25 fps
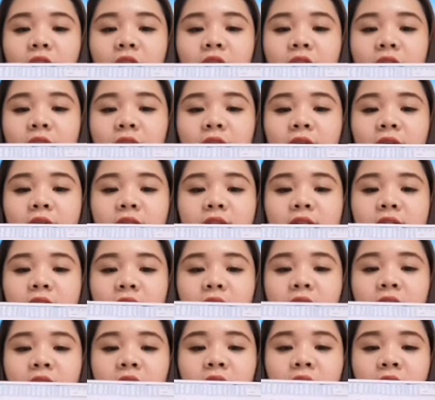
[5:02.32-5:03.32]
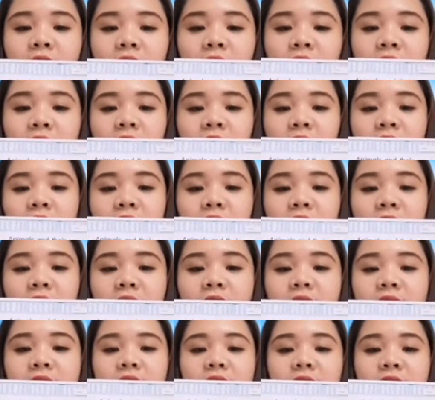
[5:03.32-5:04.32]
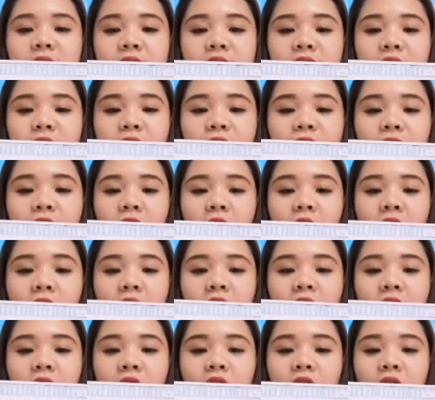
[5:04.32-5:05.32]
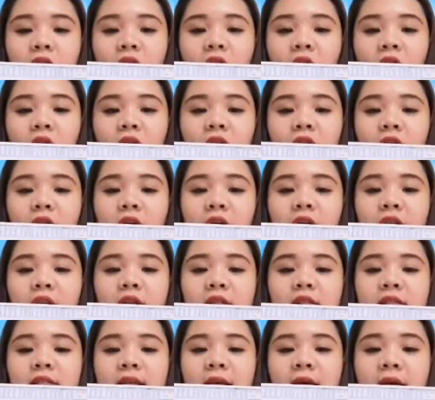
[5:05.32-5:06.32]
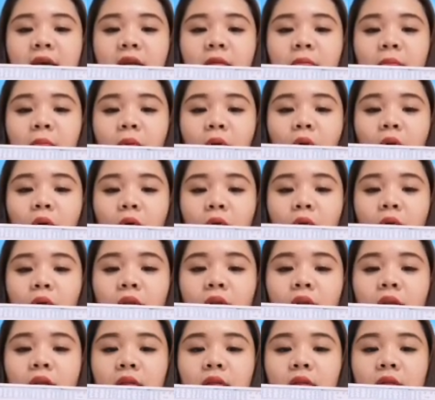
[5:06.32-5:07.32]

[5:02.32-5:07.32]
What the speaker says: the kitten. Next is the frog. Collar the tadpole.